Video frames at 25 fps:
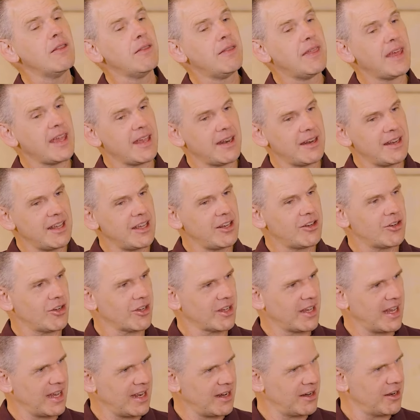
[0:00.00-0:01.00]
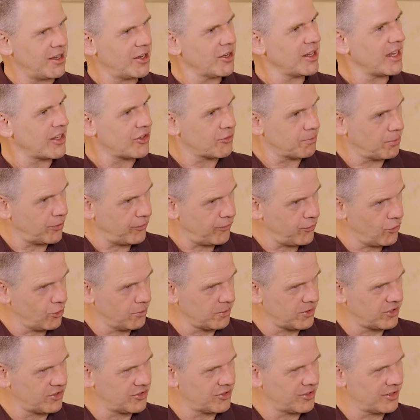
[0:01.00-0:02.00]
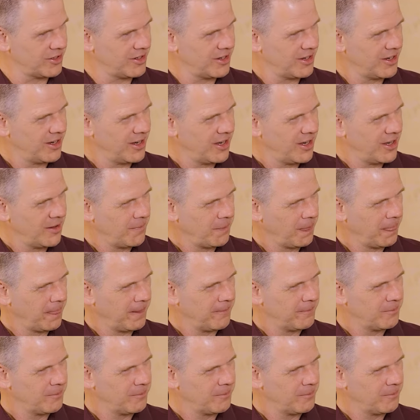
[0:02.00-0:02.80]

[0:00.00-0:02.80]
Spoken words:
then it again gets performance. Okay.